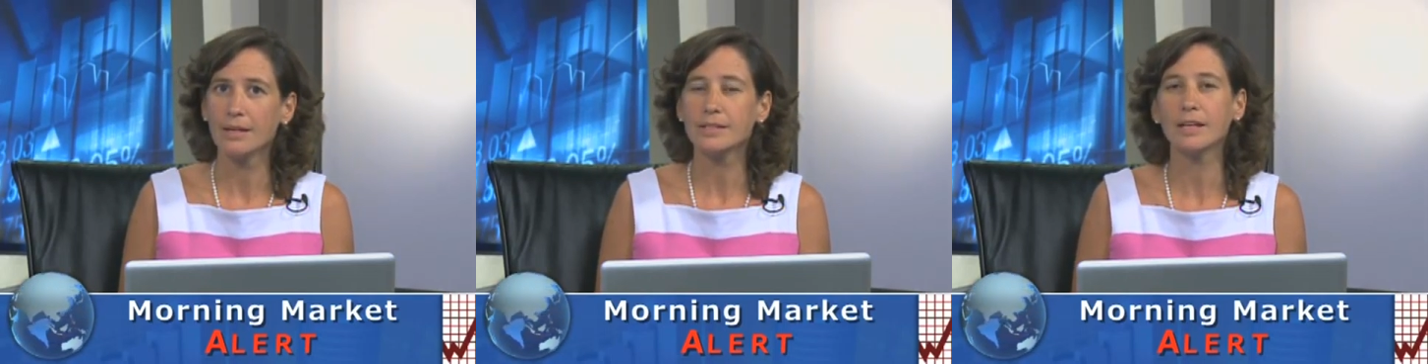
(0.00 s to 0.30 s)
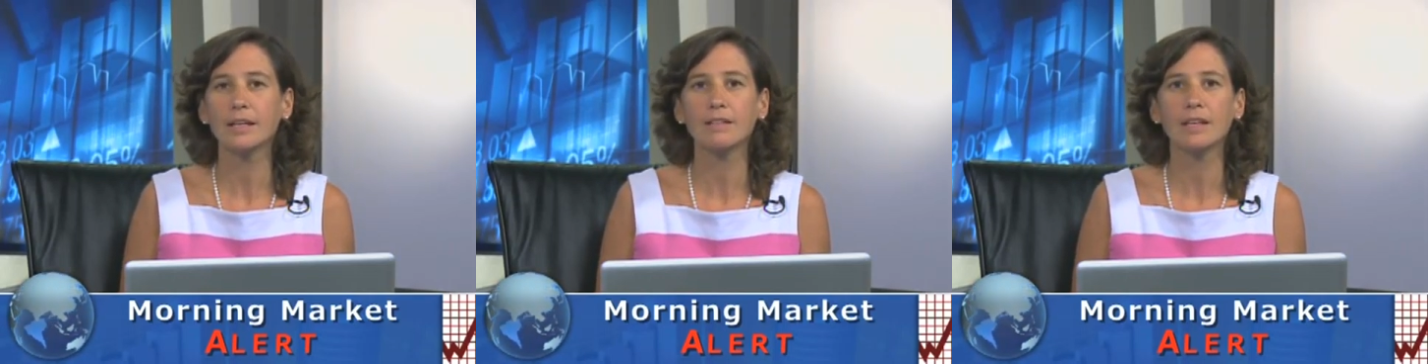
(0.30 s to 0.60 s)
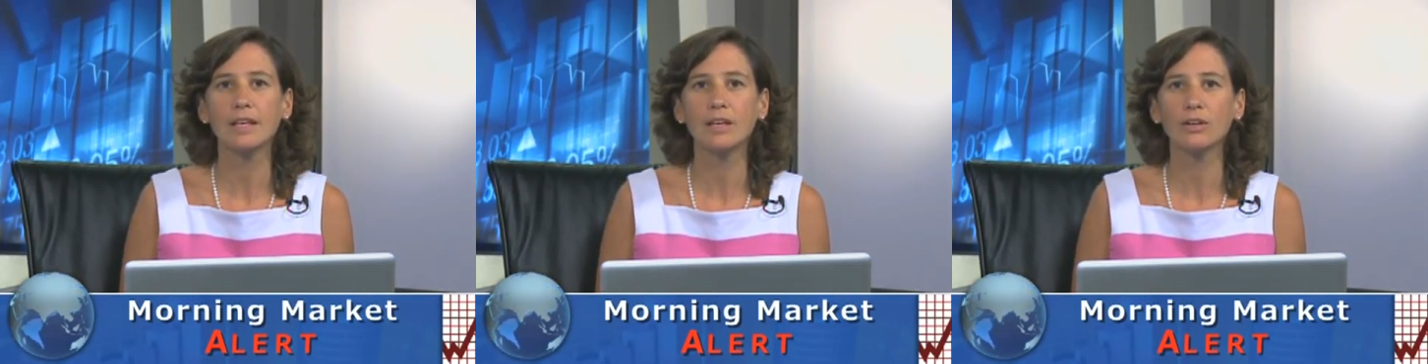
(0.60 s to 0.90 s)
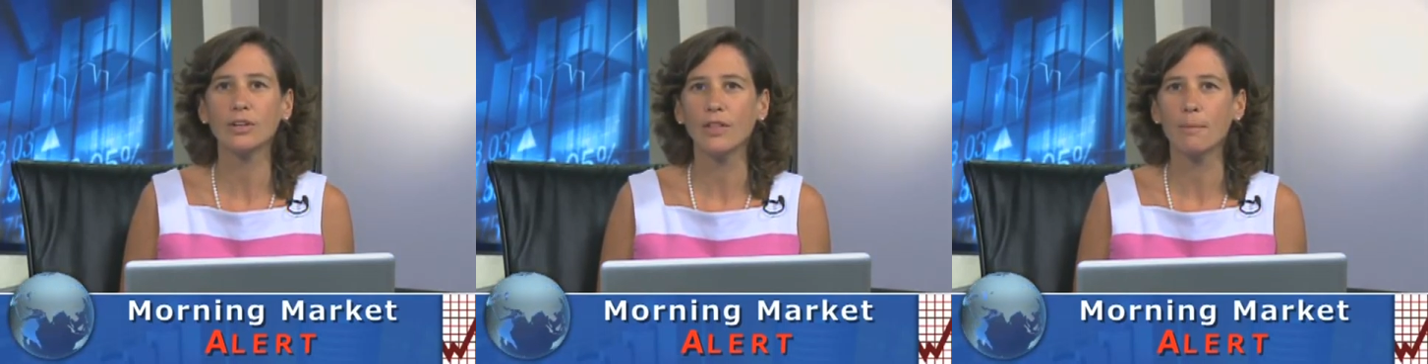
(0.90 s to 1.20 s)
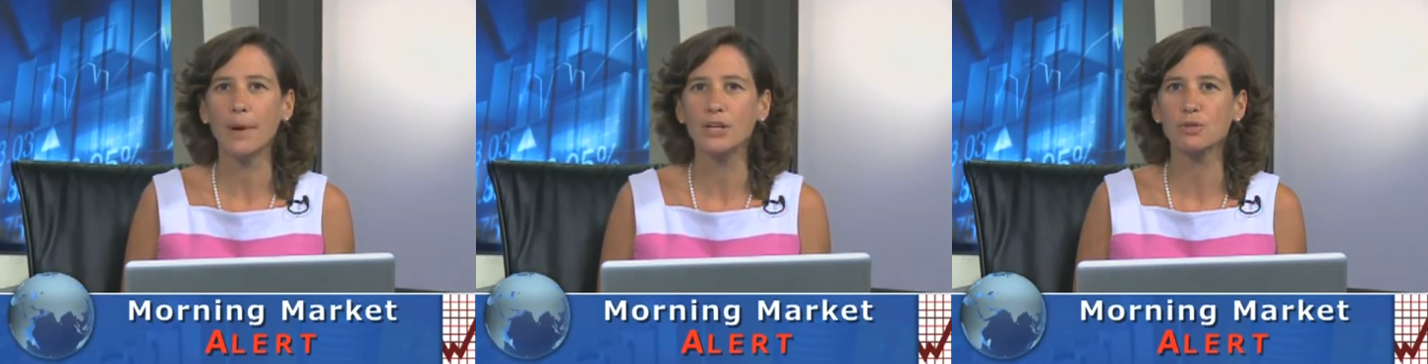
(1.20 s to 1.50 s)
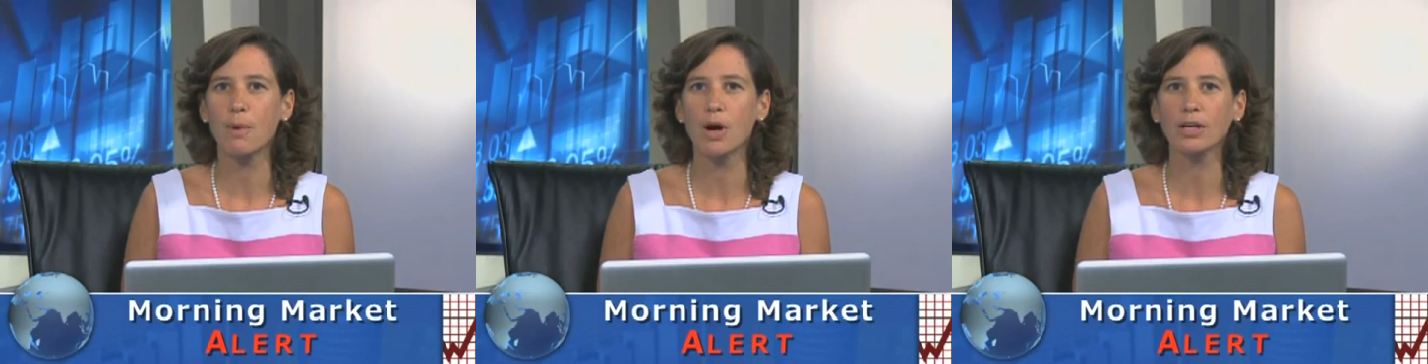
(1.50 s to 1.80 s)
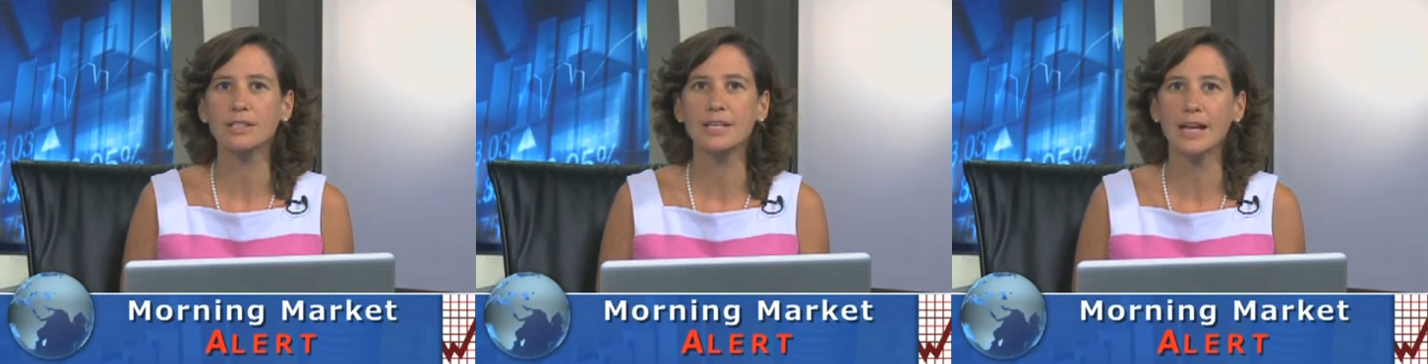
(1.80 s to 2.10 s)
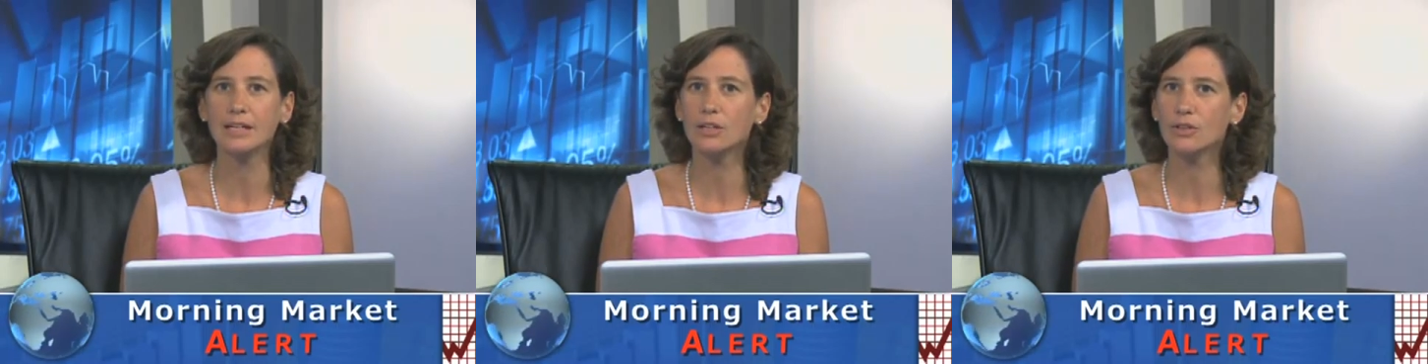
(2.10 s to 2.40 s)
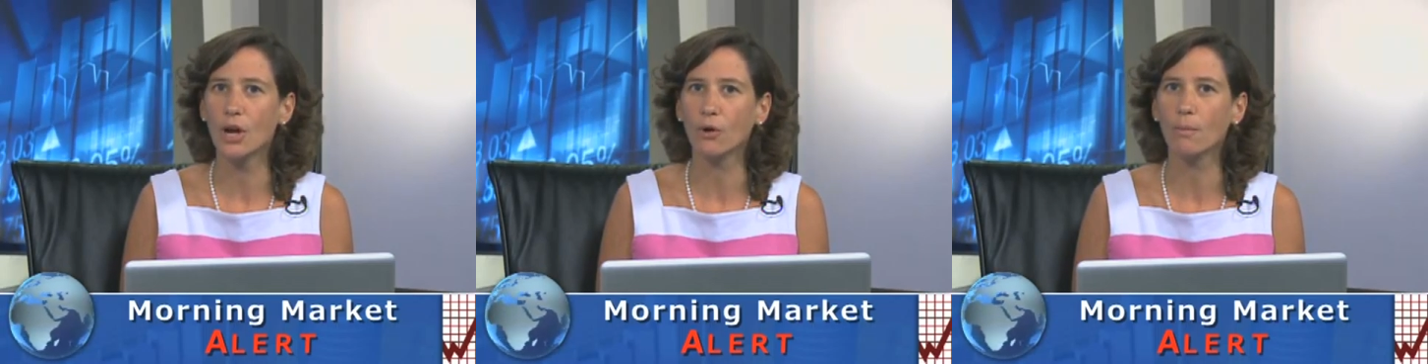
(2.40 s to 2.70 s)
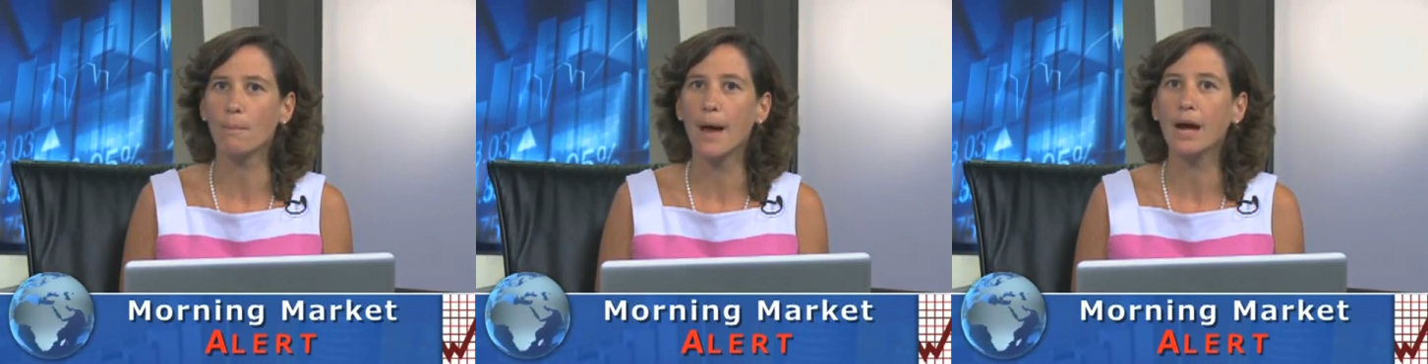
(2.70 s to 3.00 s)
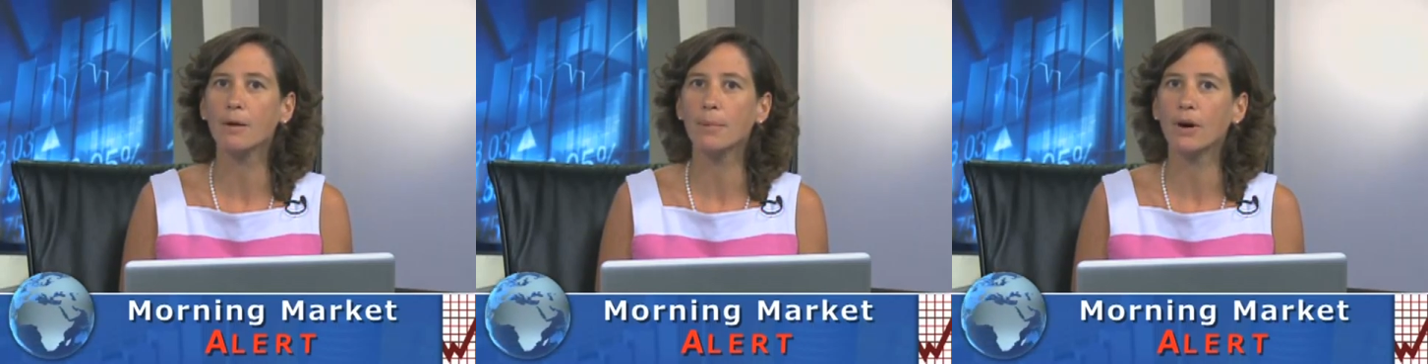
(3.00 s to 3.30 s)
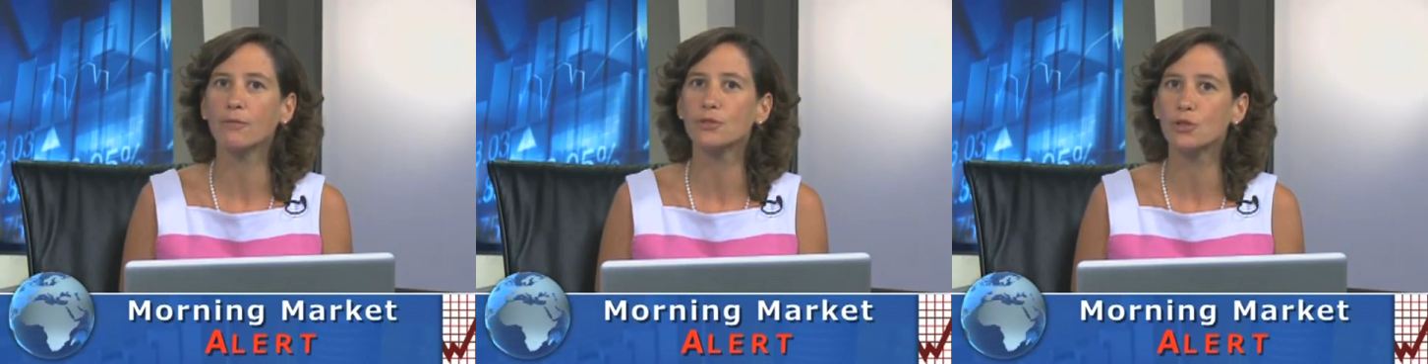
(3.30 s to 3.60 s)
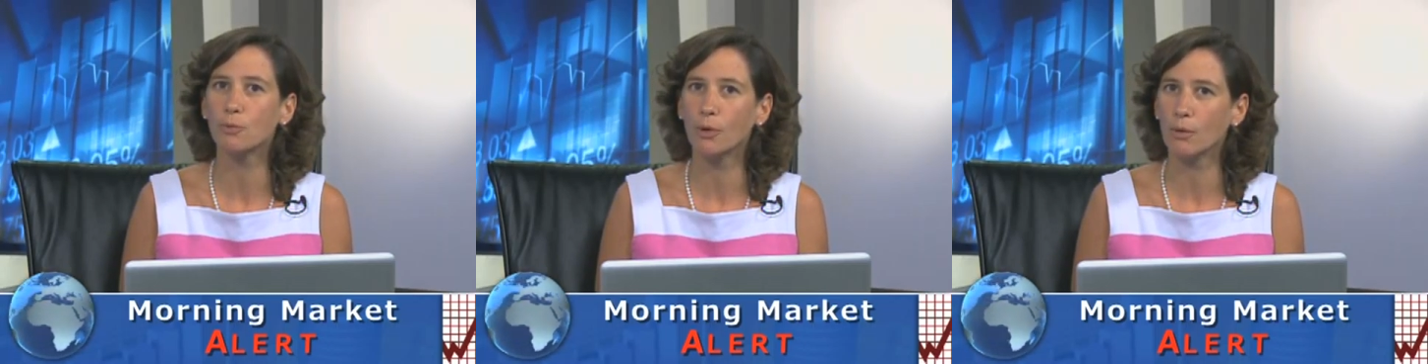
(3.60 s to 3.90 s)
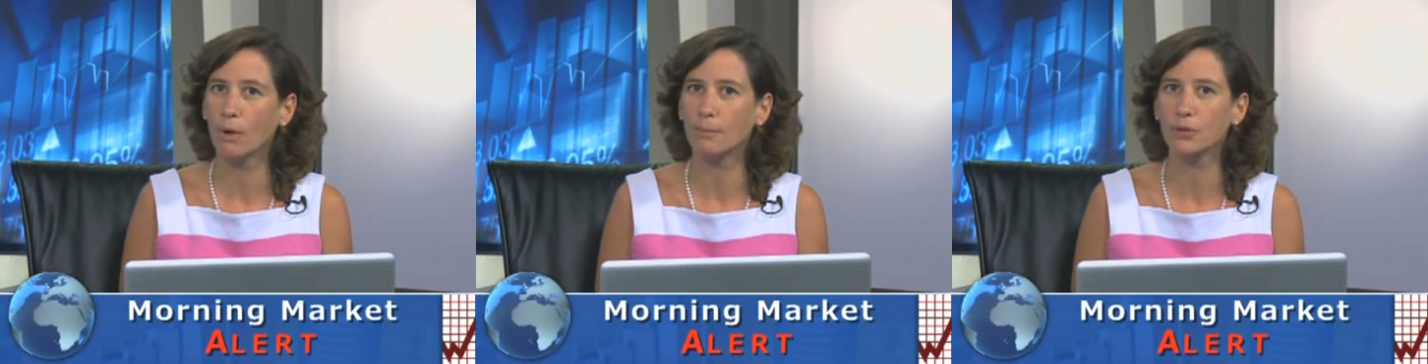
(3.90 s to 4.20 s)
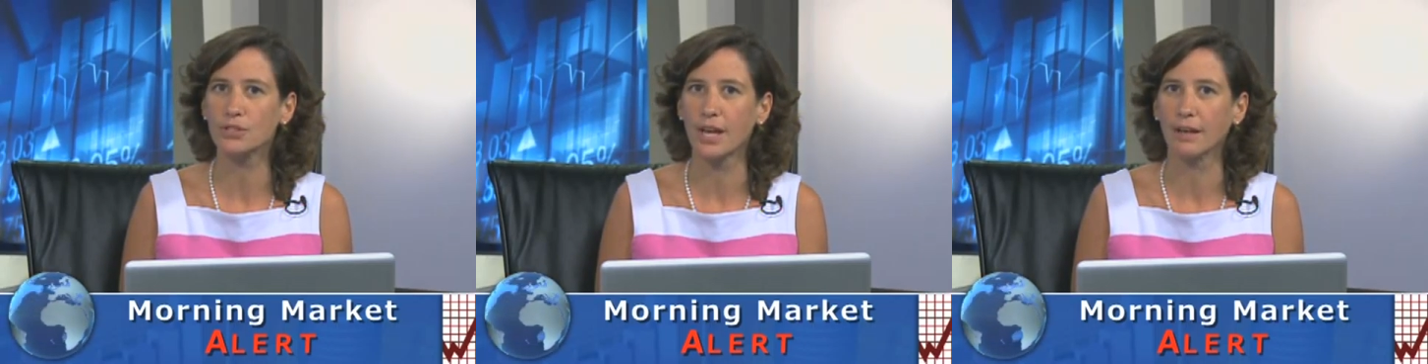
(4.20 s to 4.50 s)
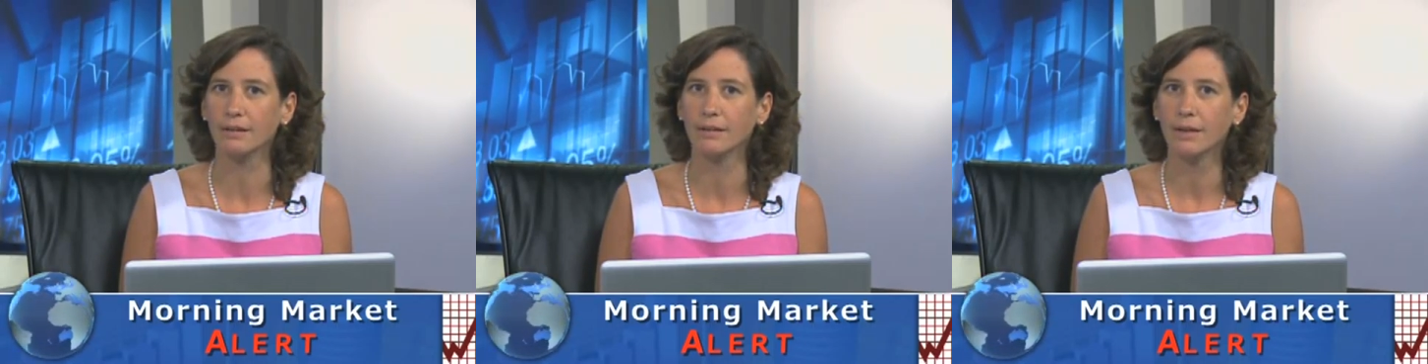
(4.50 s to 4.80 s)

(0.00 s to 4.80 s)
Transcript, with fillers: sending the yield on the benchmark 10 year note back above 2.1%